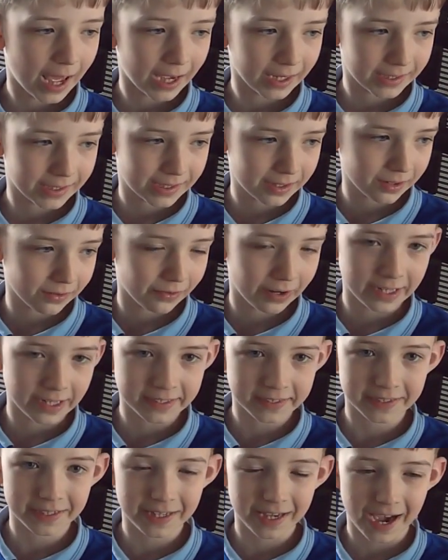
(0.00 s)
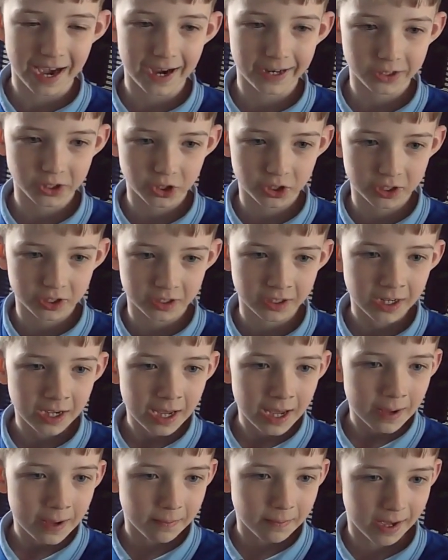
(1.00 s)
Xerik's gash
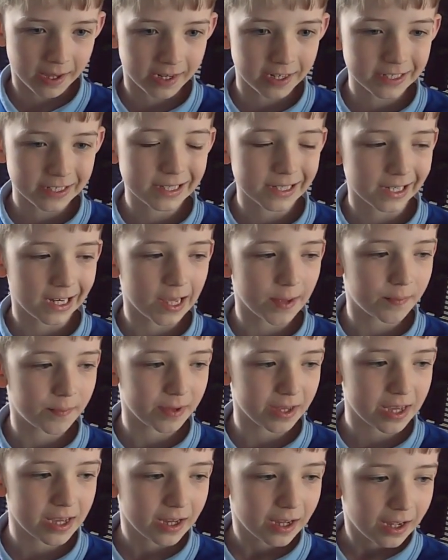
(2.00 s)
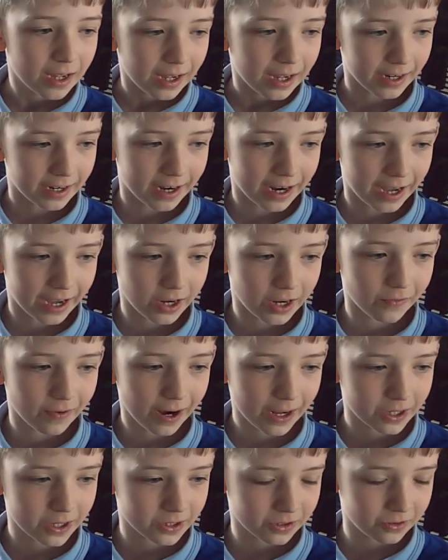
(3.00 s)
made it slippy, and
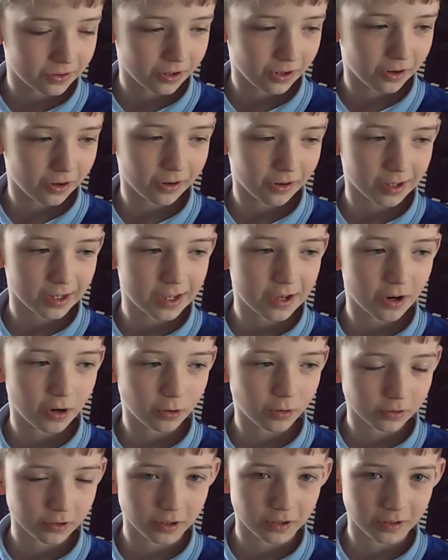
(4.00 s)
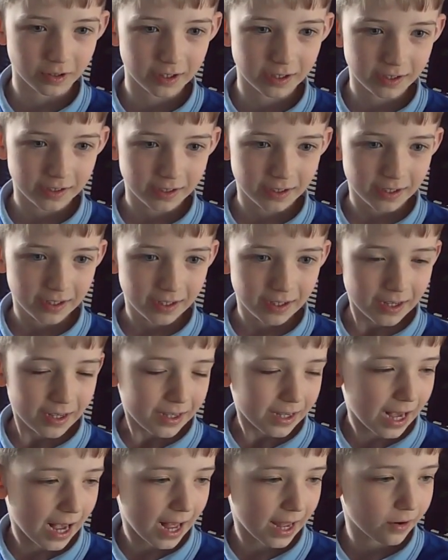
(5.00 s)
Anoret could hardly hold on.
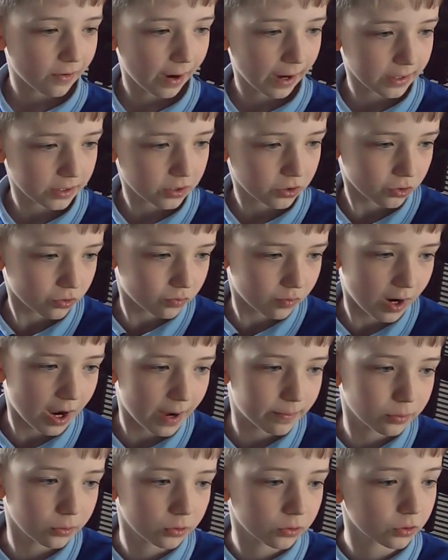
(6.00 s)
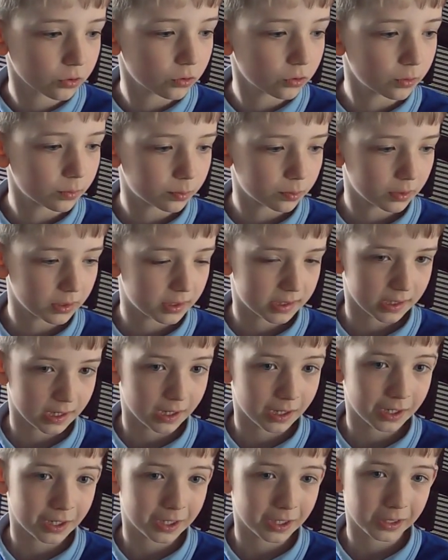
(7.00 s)
Anoret scrabbled upwards
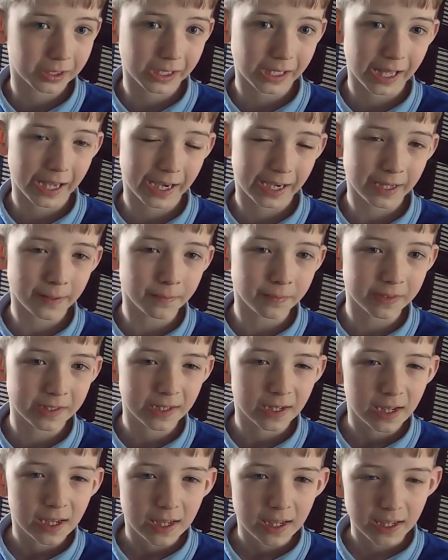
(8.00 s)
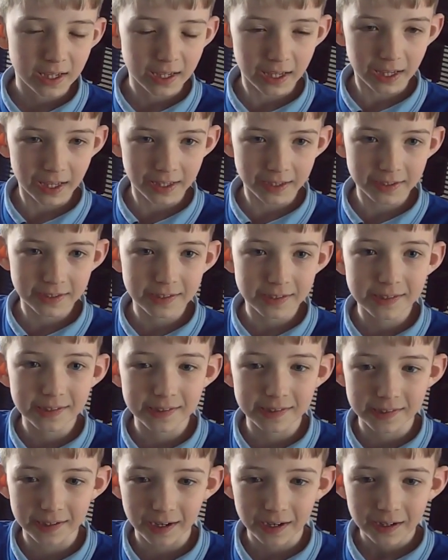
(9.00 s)
and climbed
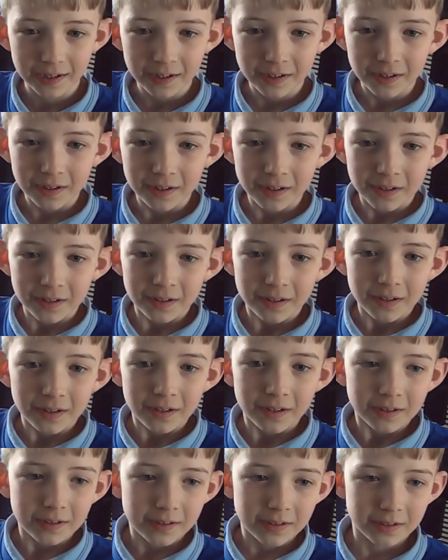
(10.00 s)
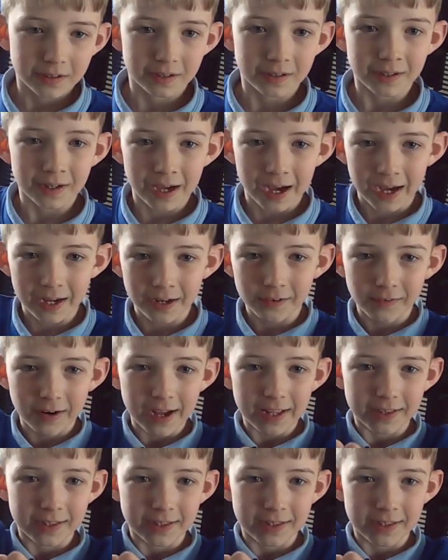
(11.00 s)
inside. Anoret